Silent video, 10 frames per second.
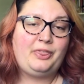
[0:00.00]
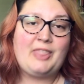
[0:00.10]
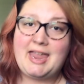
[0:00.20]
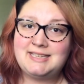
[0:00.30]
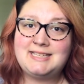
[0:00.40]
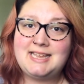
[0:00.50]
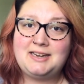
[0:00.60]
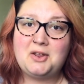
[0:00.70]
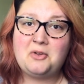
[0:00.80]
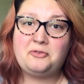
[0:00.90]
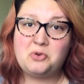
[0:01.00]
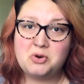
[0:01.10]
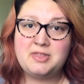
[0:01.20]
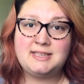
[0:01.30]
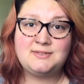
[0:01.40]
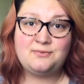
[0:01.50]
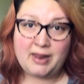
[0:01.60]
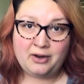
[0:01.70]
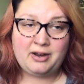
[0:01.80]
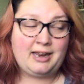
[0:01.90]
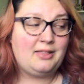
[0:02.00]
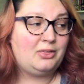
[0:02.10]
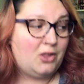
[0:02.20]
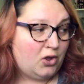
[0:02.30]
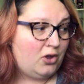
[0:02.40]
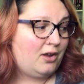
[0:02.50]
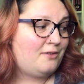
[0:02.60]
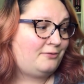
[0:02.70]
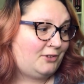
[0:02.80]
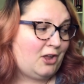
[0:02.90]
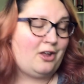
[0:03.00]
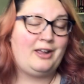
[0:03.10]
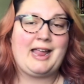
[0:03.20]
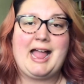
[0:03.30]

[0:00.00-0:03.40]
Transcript: that is it for this very long vlog.